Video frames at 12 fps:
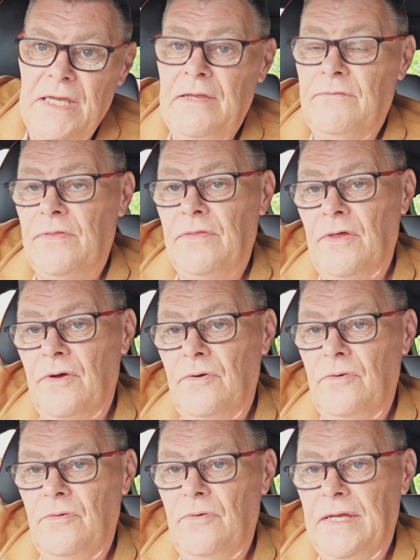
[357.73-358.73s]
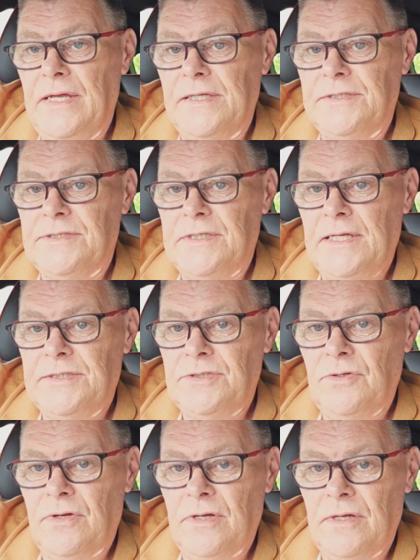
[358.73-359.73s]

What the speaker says: even though it's not